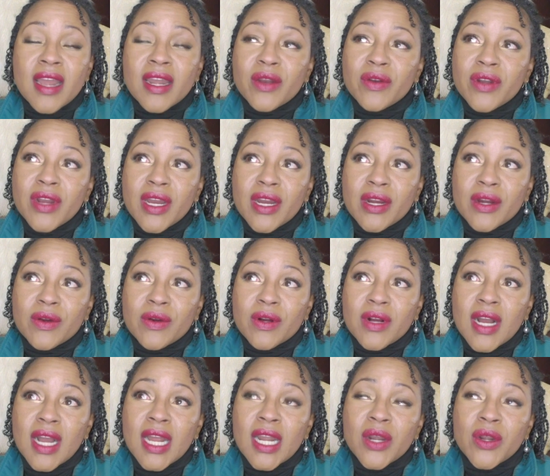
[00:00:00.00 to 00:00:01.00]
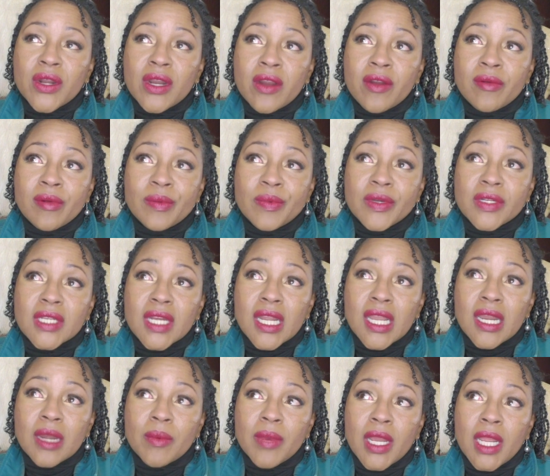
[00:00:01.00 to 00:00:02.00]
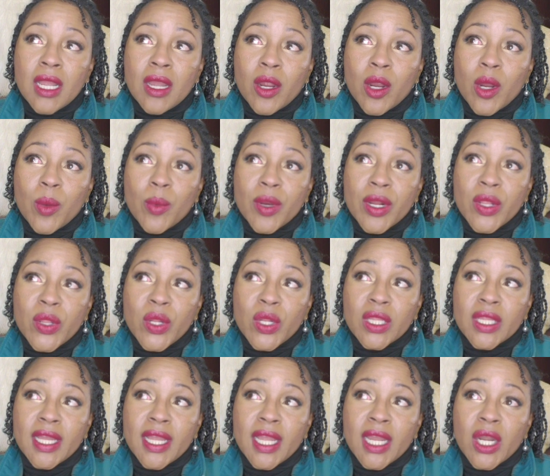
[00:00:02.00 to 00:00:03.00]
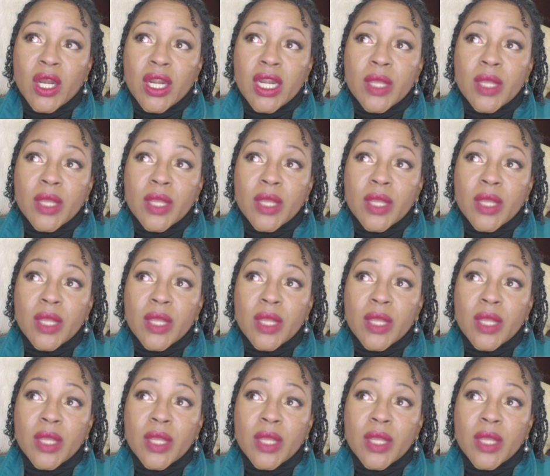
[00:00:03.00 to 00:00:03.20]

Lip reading: I don't know. I remember talking to my younger brother later,